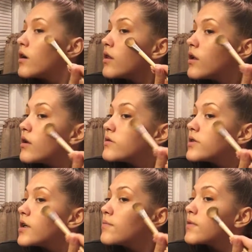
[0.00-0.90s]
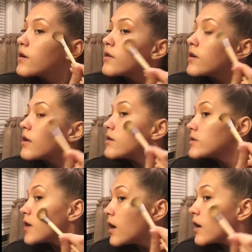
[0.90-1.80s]
And then same thing on the other
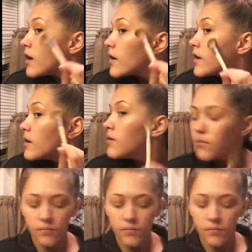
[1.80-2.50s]
side.